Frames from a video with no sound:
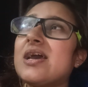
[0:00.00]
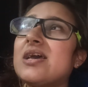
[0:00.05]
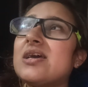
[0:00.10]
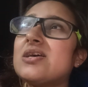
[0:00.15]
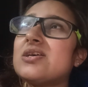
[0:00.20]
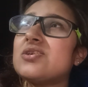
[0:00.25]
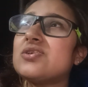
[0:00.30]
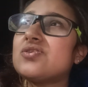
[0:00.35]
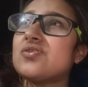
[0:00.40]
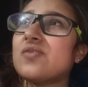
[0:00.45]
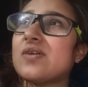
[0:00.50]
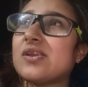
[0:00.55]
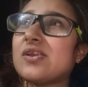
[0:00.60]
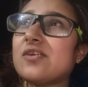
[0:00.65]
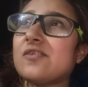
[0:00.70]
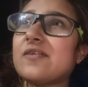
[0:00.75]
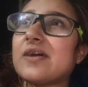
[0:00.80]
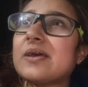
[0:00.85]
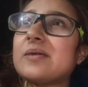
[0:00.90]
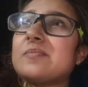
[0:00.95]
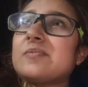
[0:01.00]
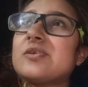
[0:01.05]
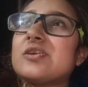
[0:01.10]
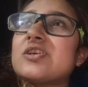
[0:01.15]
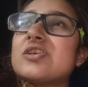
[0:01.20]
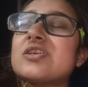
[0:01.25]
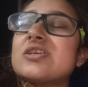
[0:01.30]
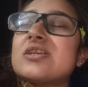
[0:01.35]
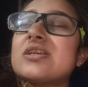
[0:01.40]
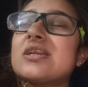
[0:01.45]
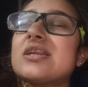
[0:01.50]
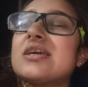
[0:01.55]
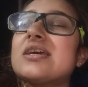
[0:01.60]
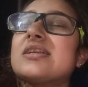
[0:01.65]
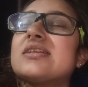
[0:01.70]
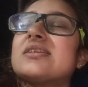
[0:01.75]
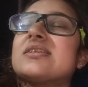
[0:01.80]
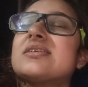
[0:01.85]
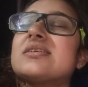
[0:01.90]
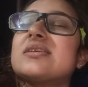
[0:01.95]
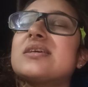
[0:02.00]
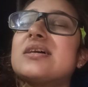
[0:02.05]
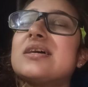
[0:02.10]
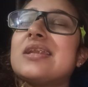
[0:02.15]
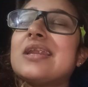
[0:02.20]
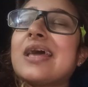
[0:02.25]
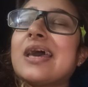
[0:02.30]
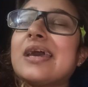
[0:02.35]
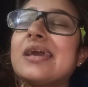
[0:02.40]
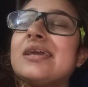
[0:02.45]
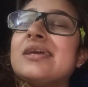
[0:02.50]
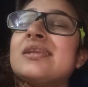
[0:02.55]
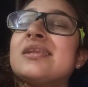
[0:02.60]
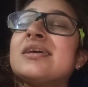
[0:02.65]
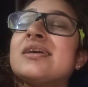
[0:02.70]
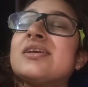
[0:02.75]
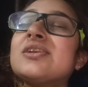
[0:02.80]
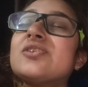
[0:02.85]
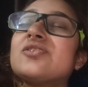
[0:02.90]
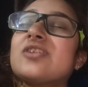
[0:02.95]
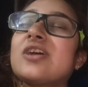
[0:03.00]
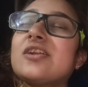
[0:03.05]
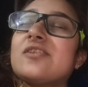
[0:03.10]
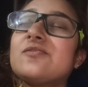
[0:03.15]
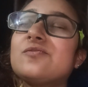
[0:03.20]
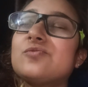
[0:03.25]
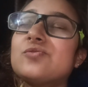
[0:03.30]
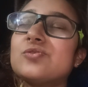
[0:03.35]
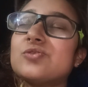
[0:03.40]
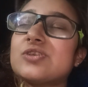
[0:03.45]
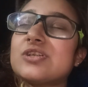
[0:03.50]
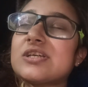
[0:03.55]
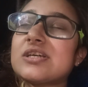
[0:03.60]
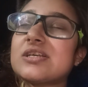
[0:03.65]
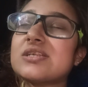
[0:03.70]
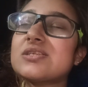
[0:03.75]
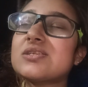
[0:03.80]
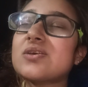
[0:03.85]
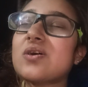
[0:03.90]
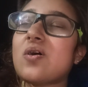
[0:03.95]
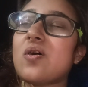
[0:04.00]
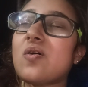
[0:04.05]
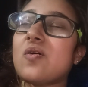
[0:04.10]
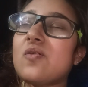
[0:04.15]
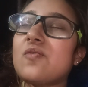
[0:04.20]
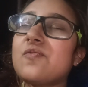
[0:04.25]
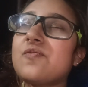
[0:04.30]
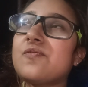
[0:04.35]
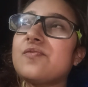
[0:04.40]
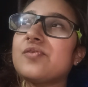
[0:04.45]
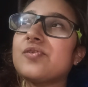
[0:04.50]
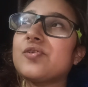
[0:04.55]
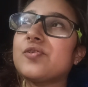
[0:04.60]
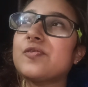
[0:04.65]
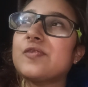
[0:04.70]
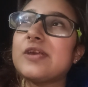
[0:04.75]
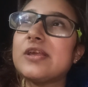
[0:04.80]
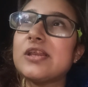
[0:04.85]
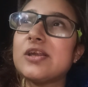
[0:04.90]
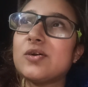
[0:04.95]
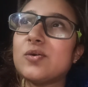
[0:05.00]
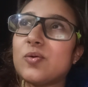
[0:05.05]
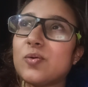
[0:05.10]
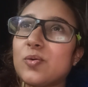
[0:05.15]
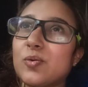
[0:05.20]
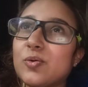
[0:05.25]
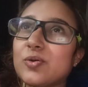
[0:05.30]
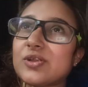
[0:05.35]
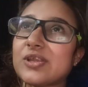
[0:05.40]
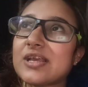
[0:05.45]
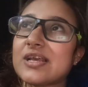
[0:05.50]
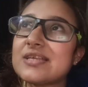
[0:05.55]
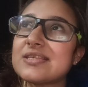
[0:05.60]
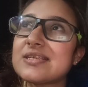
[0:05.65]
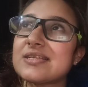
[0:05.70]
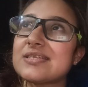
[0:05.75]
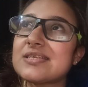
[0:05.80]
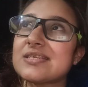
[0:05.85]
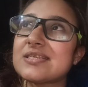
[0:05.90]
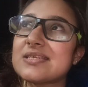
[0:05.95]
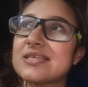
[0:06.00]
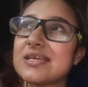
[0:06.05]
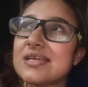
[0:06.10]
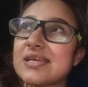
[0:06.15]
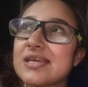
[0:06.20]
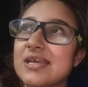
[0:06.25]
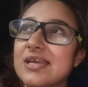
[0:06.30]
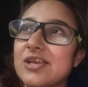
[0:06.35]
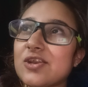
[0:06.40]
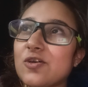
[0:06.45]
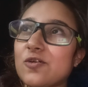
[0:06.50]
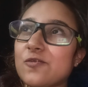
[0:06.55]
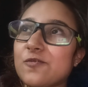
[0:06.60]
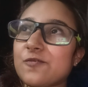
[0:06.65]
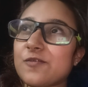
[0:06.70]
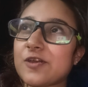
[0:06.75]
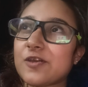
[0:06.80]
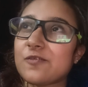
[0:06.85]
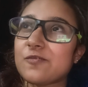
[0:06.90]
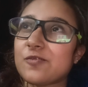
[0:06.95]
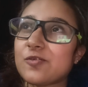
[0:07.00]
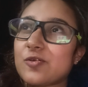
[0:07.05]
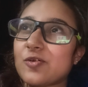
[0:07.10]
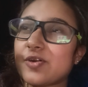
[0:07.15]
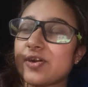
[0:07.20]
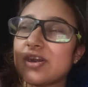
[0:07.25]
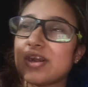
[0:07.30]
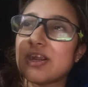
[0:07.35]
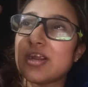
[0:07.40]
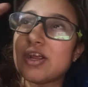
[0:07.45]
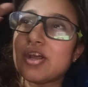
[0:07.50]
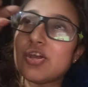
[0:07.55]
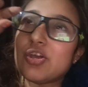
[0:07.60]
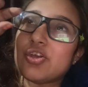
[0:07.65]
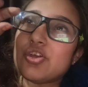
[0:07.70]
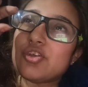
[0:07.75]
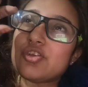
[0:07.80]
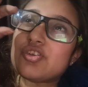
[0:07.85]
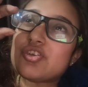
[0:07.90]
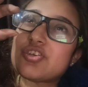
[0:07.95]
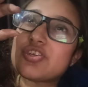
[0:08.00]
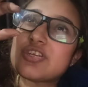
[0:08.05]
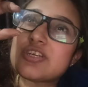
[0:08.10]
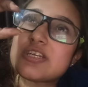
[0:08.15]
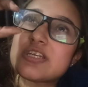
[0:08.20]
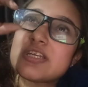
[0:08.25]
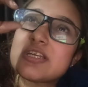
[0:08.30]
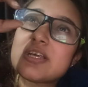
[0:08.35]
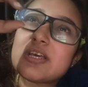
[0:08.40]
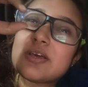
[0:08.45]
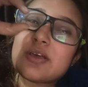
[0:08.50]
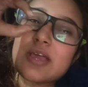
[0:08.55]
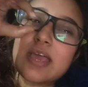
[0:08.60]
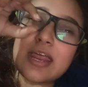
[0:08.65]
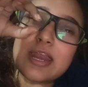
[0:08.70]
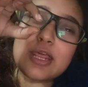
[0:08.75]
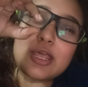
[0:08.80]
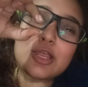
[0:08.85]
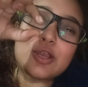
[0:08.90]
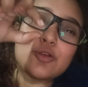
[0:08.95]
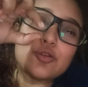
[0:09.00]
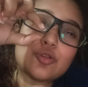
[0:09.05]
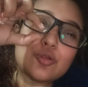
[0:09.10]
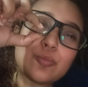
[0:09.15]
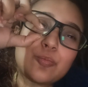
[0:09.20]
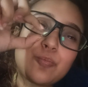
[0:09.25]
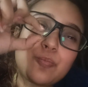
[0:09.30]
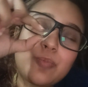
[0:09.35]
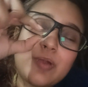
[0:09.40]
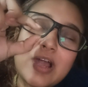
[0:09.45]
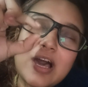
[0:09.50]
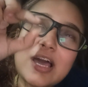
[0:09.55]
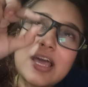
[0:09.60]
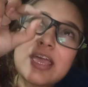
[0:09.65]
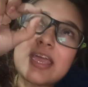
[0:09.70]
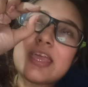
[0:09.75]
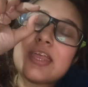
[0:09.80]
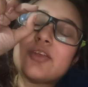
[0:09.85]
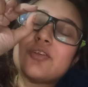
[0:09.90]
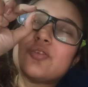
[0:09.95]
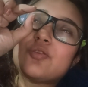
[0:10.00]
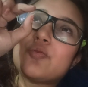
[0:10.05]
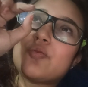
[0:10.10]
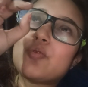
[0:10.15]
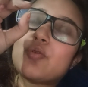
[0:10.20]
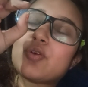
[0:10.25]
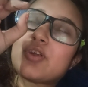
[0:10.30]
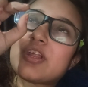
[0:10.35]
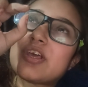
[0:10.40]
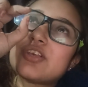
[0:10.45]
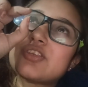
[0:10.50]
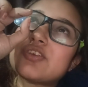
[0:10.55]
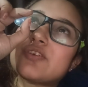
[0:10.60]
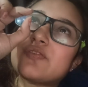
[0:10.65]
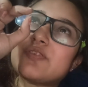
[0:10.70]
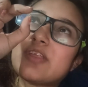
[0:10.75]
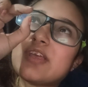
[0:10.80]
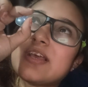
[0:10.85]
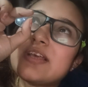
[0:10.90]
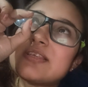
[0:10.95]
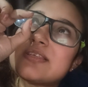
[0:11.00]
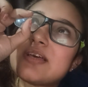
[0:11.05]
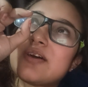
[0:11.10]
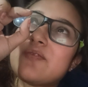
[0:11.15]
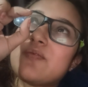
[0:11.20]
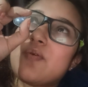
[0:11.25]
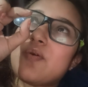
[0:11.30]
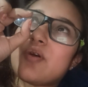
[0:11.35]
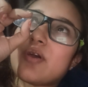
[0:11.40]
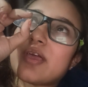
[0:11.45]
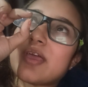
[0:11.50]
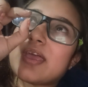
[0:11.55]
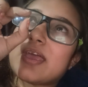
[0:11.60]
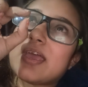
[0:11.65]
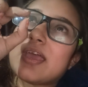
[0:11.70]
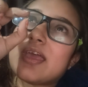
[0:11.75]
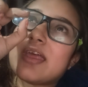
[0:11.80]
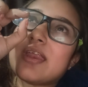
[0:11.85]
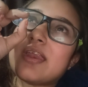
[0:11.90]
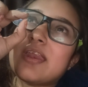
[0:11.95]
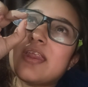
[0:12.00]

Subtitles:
So when you're vibrationally just aligning to that vortex of you feel good, things are just sinking in your favor, just getting into the, plugging into the vortex of things are working in,